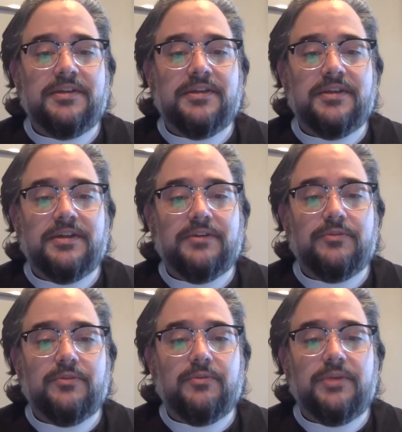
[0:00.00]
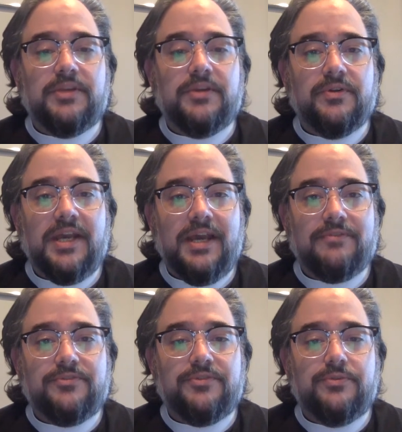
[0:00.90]
where we don't
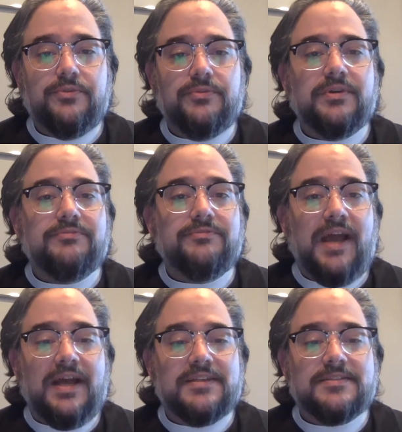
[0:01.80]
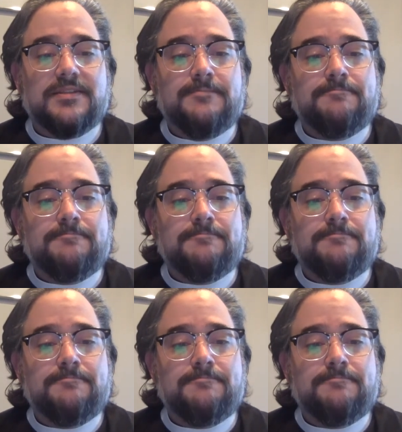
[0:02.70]
have to fast.